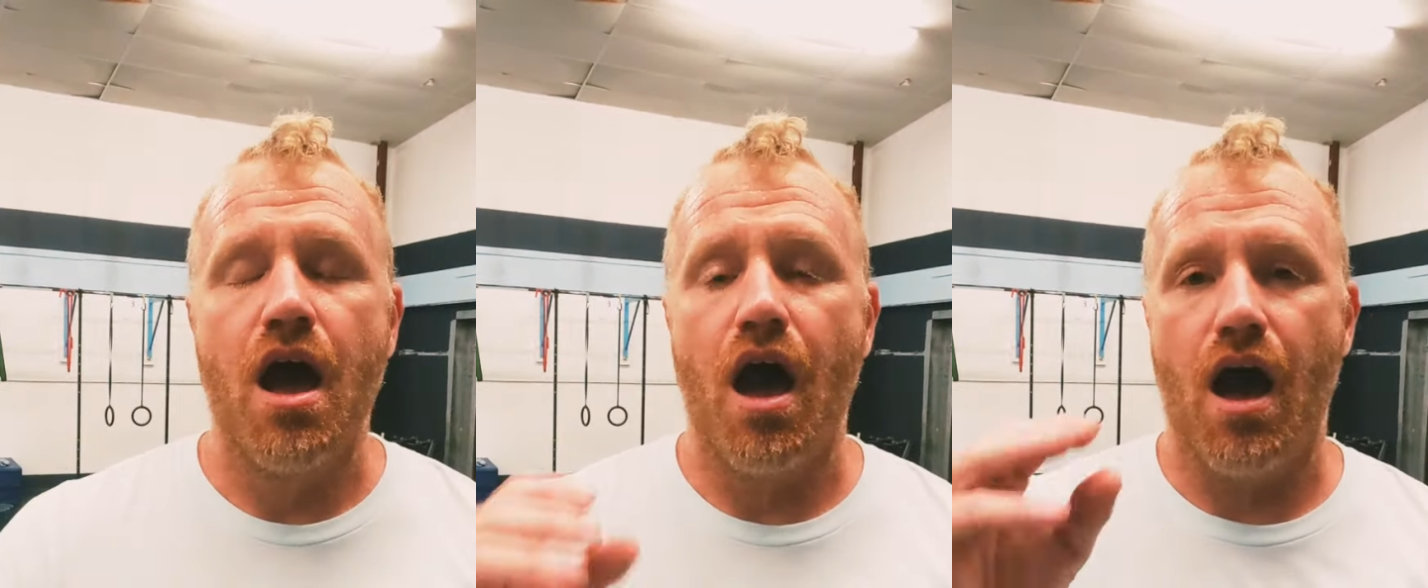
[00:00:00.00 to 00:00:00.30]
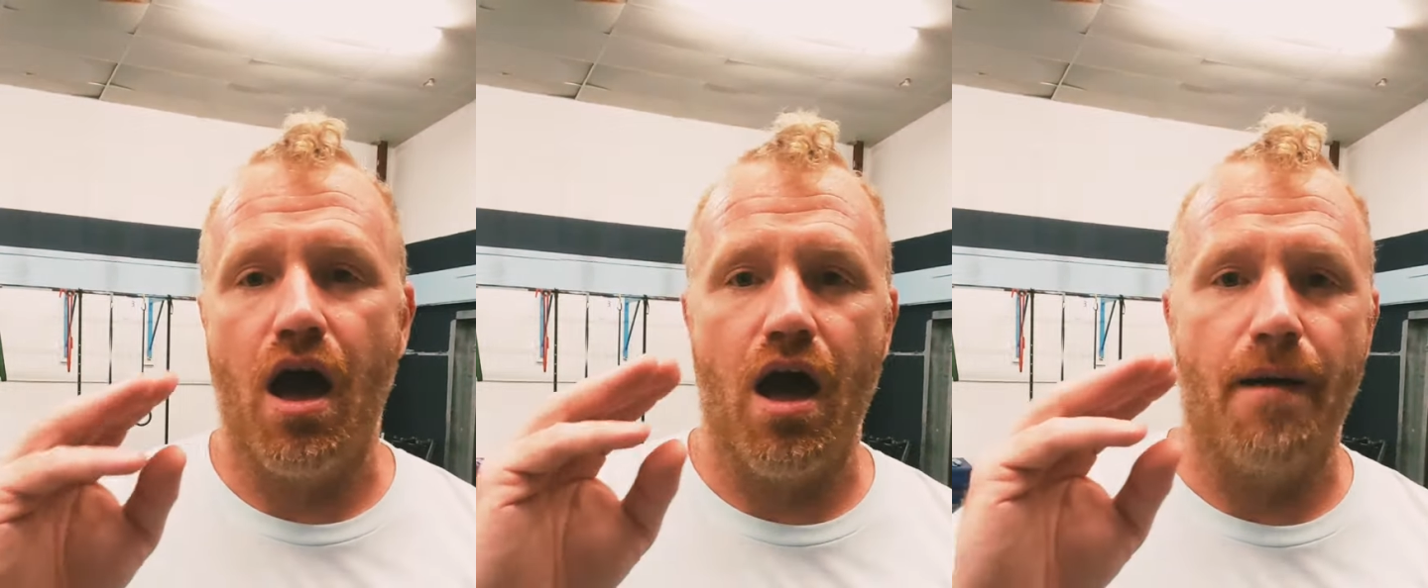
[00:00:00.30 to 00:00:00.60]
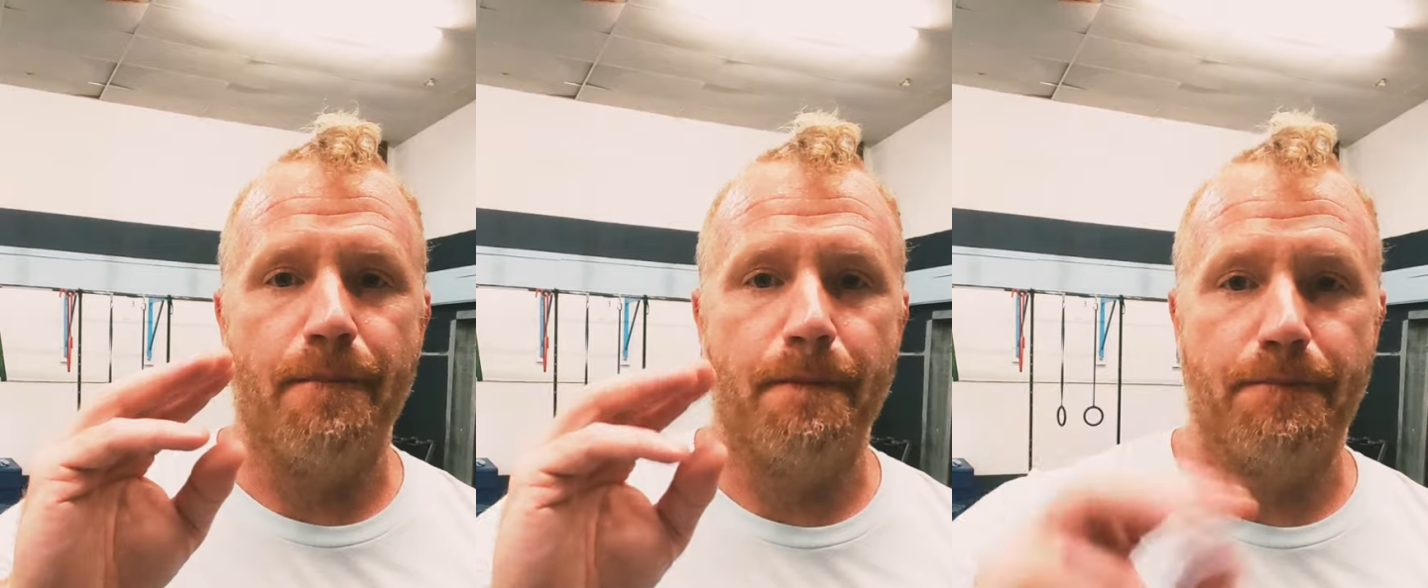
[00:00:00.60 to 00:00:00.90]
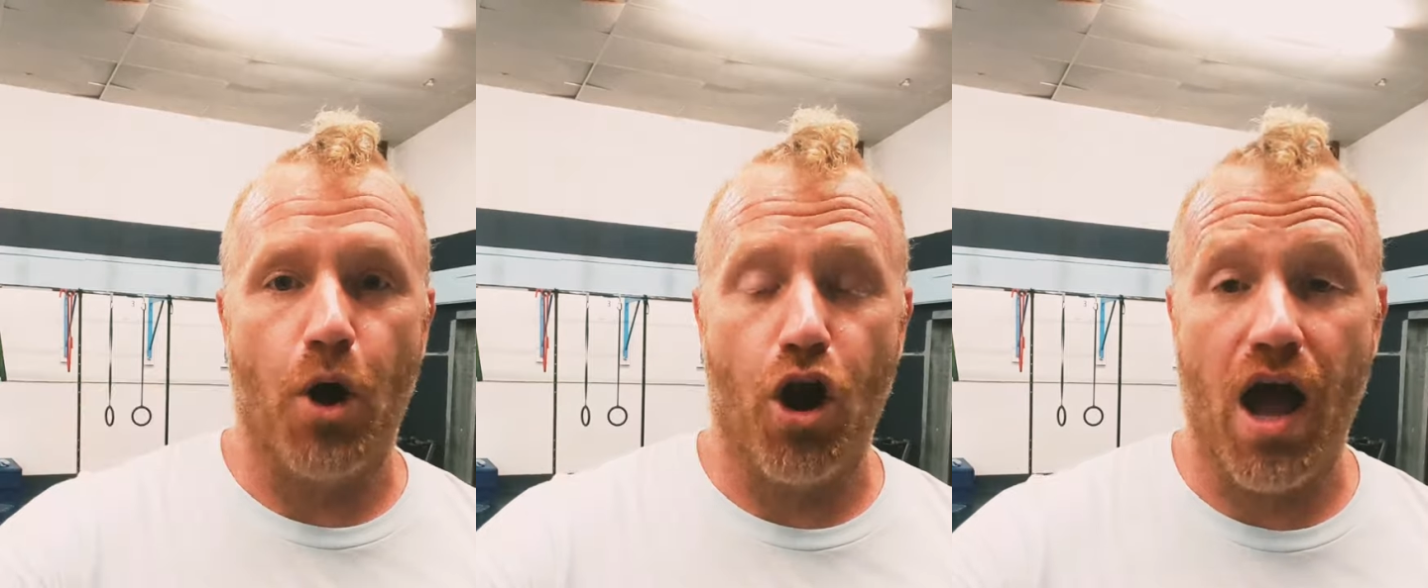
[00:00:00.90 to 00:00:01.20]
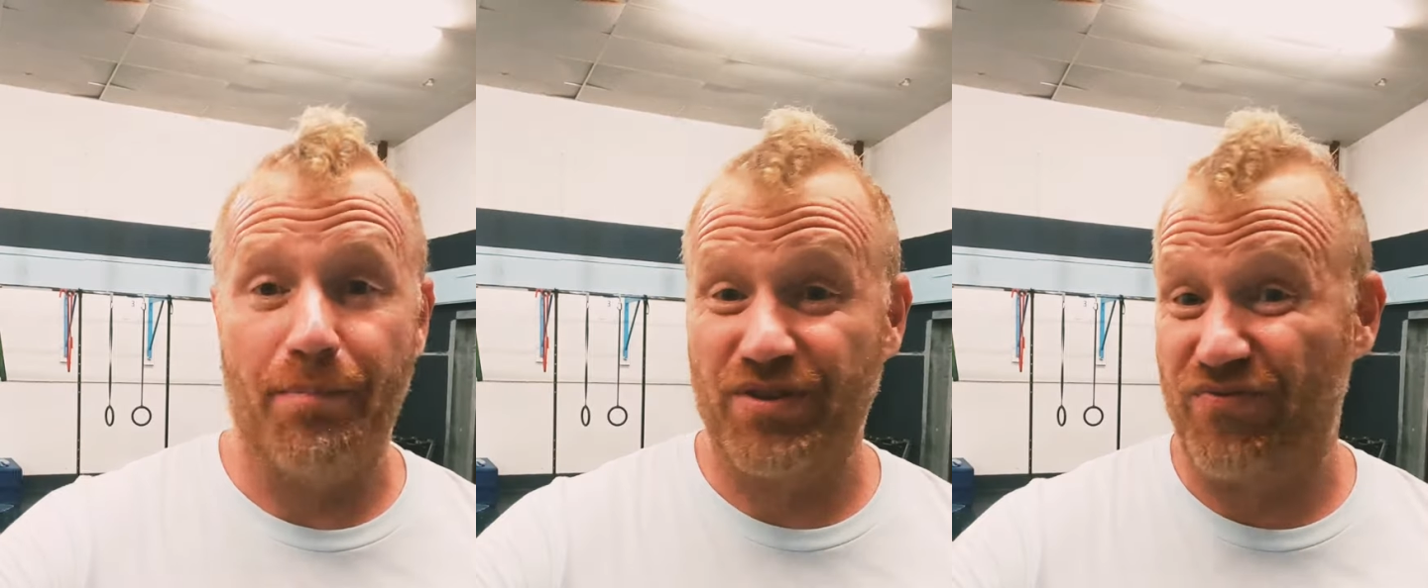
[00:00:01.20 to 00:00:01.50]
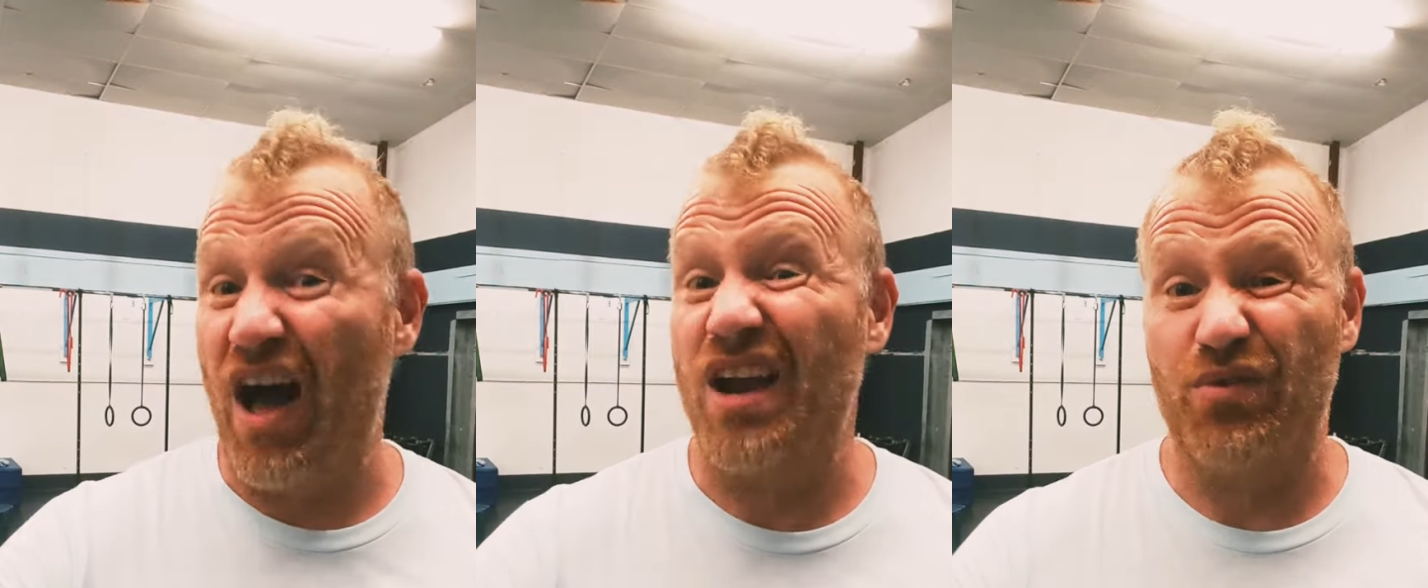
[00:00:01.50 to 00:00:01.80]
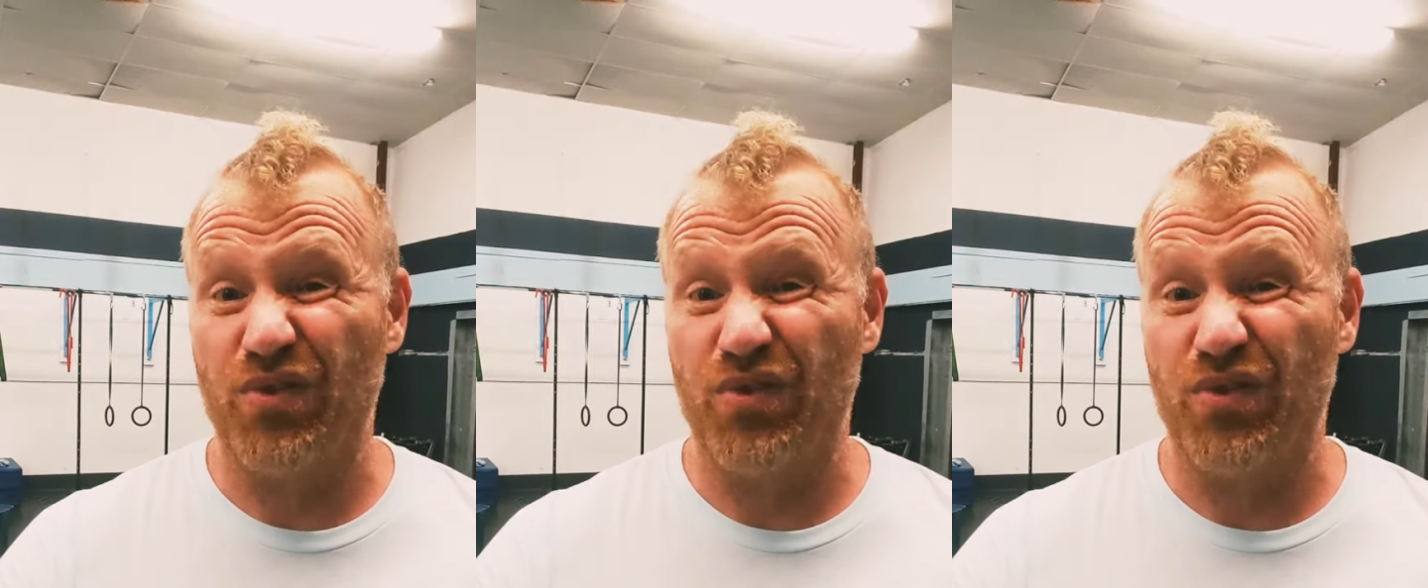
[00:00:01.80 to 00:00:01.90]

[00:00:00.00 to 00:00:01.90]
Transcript: um, bar hop is fine if